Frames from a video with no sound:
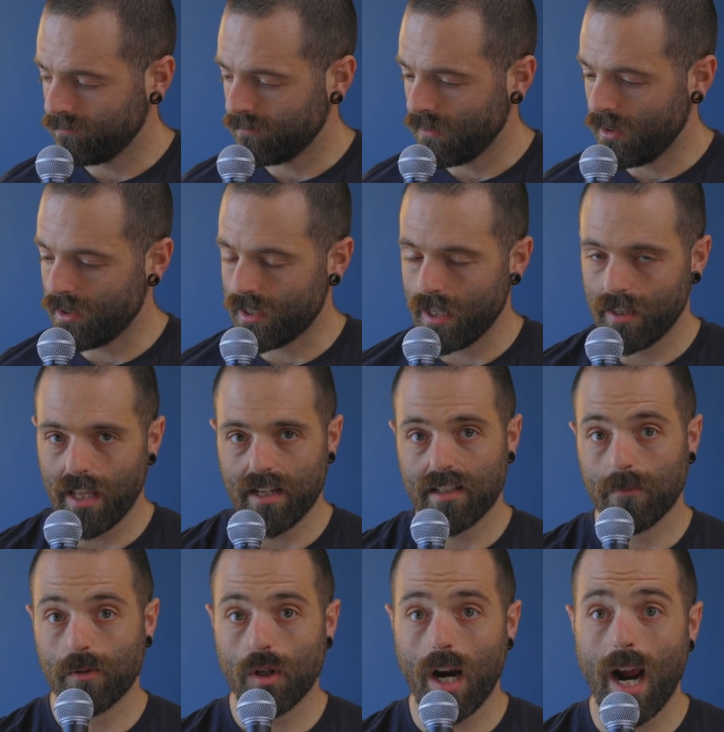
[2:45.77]
You just hit that
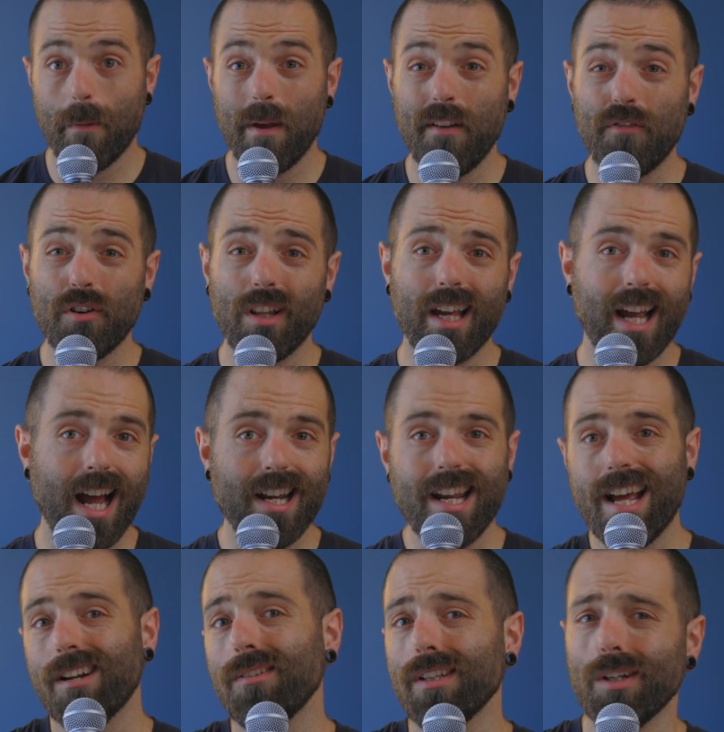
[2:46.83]
subscribe. If you're like,
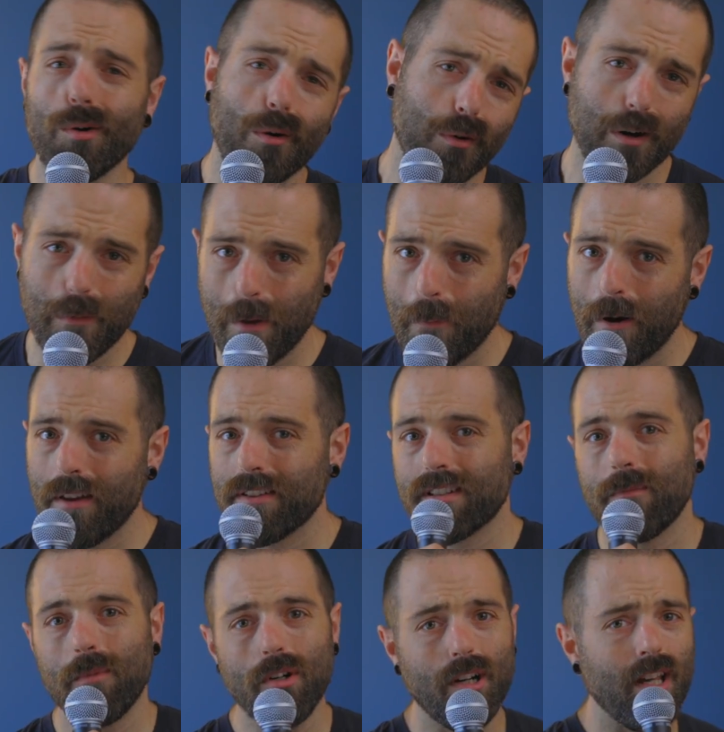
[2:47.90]
not only do I want to be a part of this
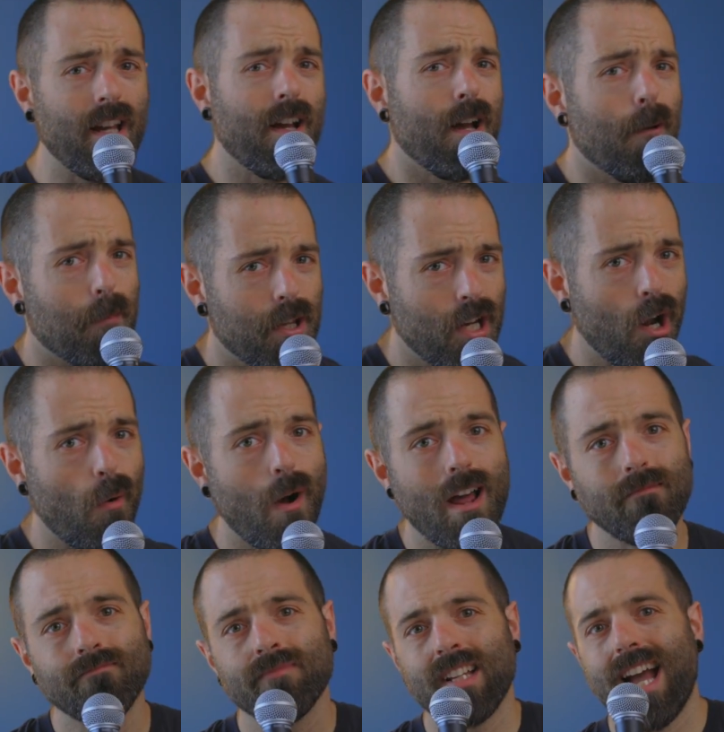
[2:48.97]
community, but you know
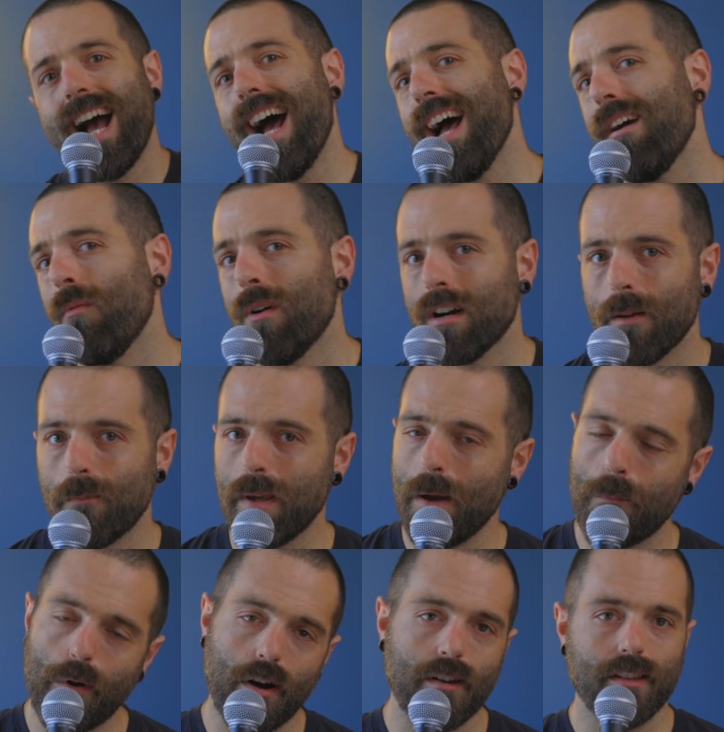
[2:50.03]
what? I want to be a
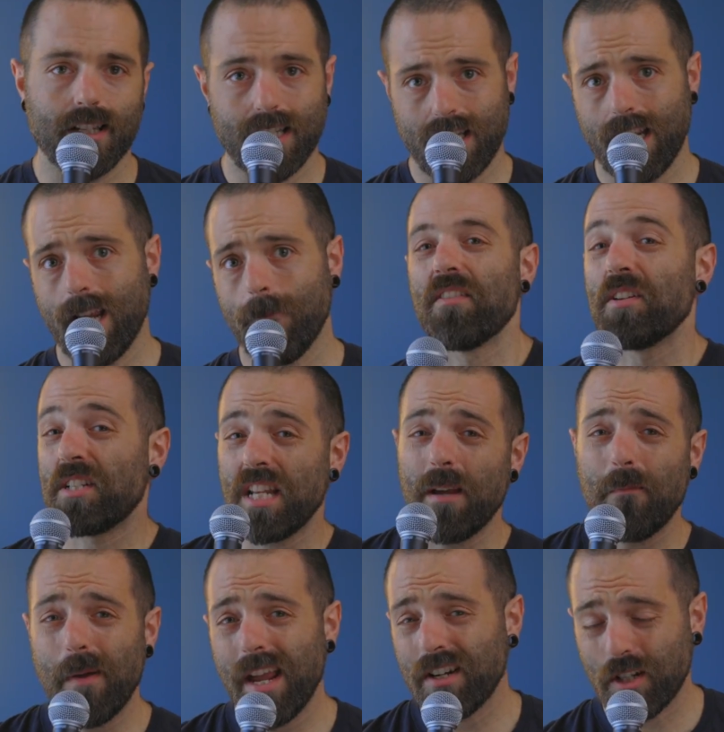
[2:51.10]
part of the team. The
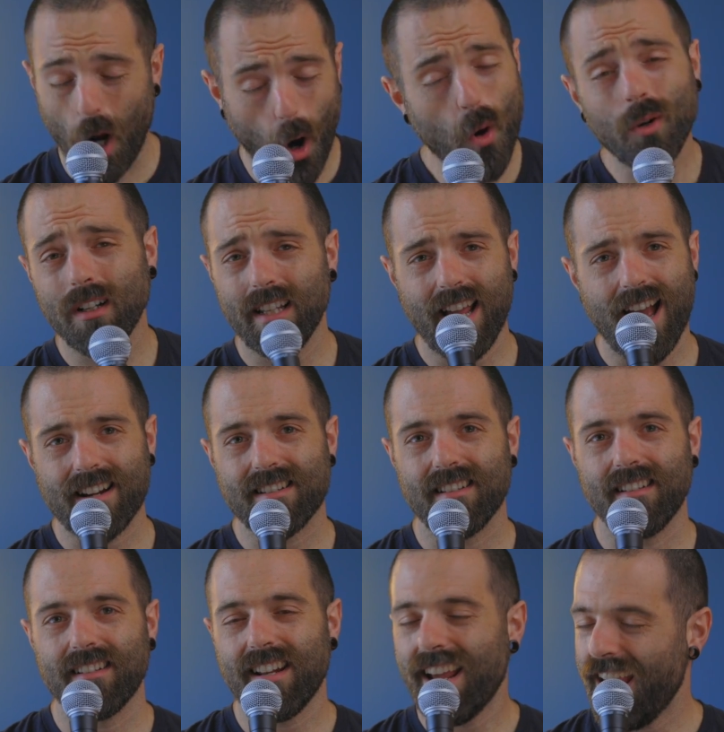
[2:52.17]
team being totally
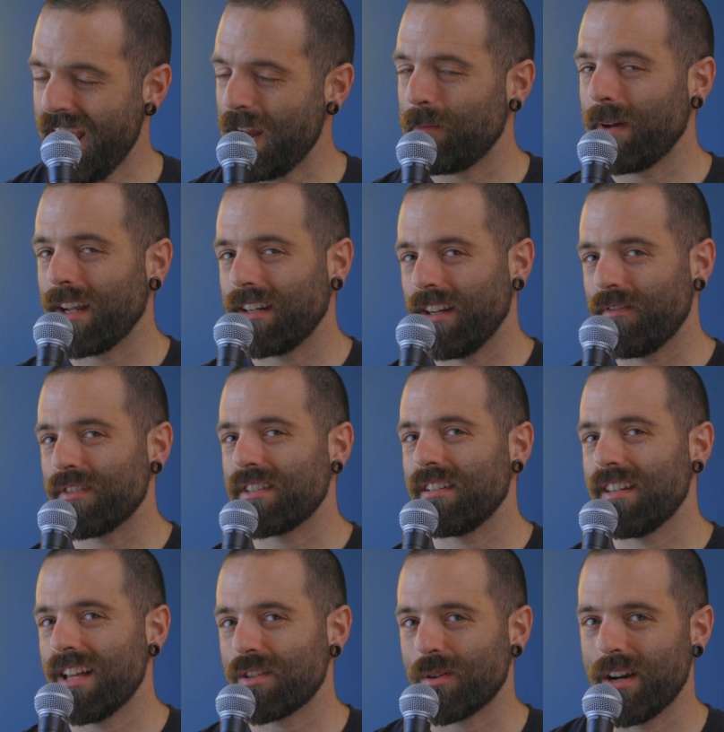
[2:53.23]
excellent and magnificent.
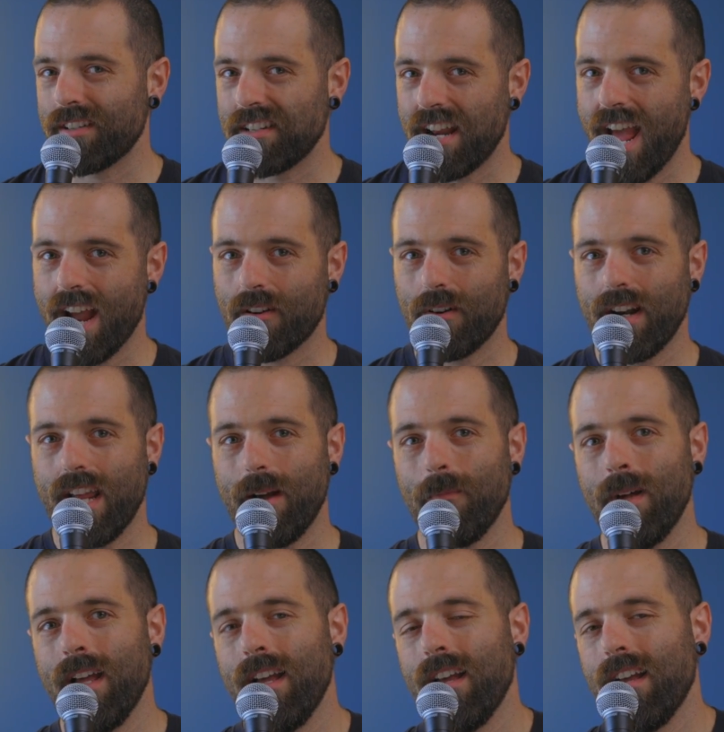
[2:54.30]
That's right, it's an
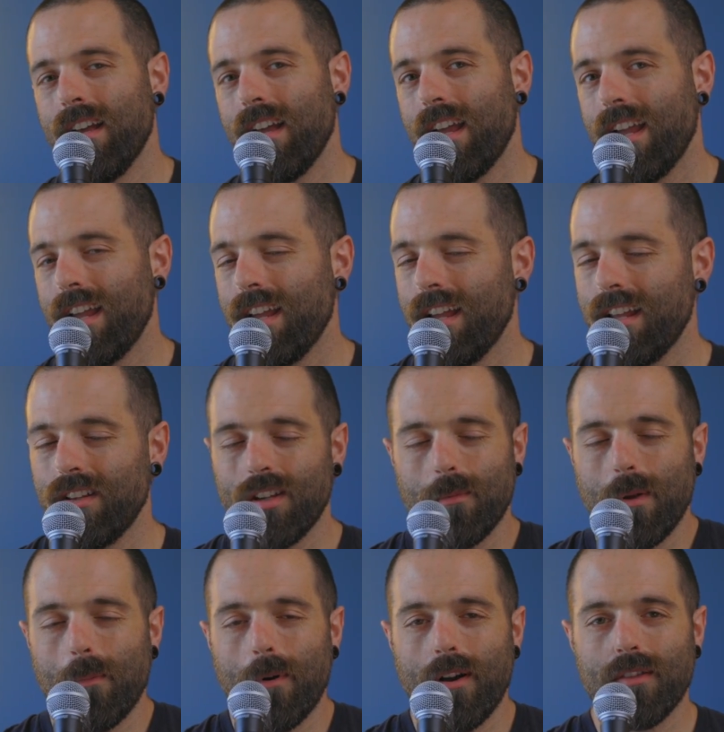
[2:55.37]
acronym. And you can
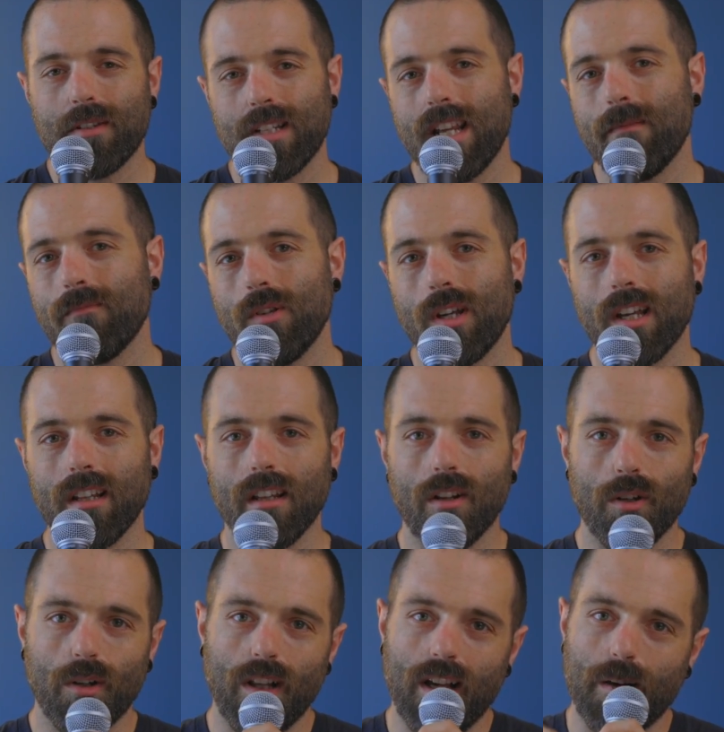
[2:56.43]
be a part of the team. You get a
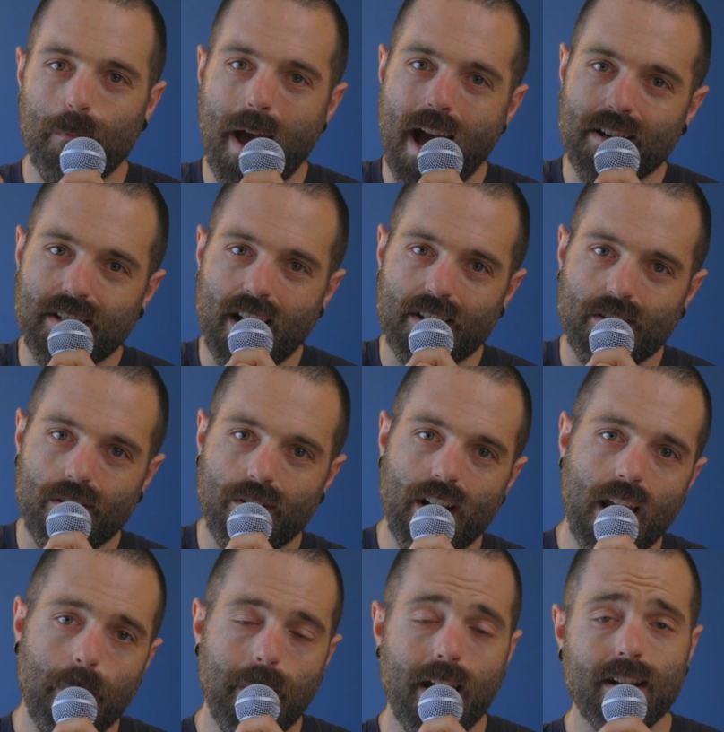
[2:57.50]
little badge next to your
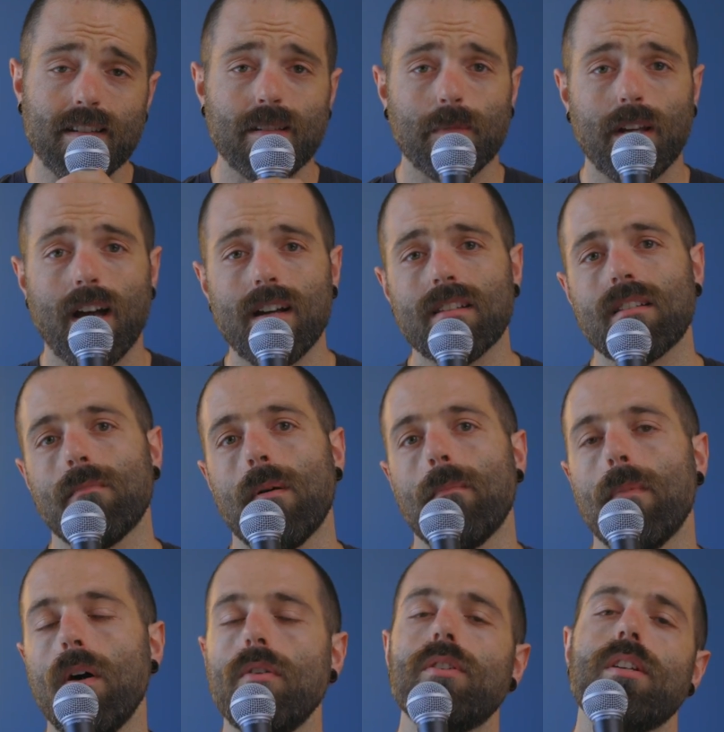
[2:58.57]
name and some custom
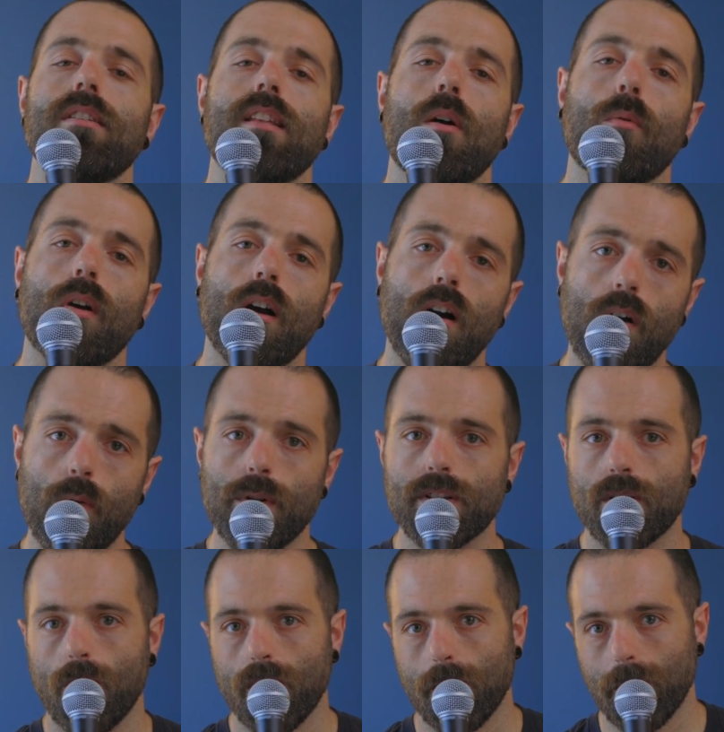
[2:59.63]
emojis that we're always
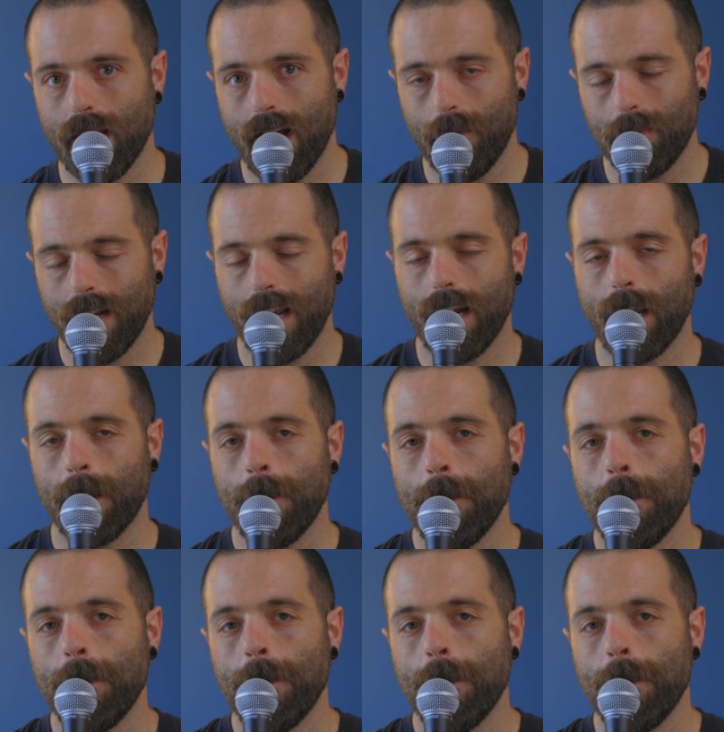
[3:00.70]
going to be updating.